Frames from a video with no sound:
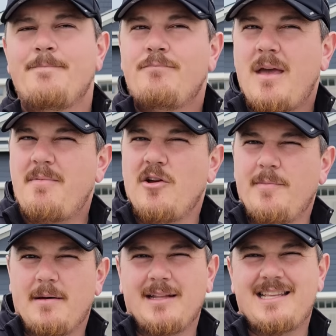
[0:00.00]
Maybe
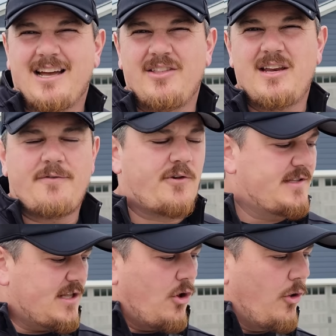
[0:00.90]
you'll be able to tell the
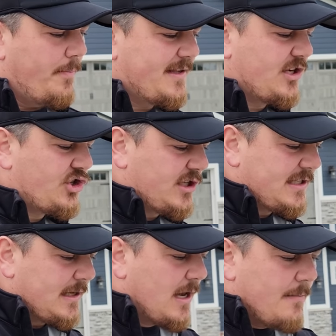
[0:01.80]
difference in the hole
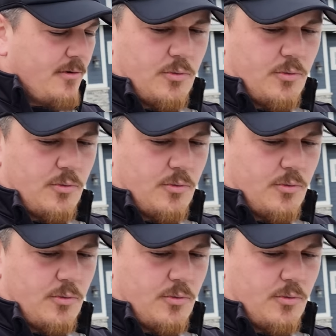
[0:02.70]
positions, but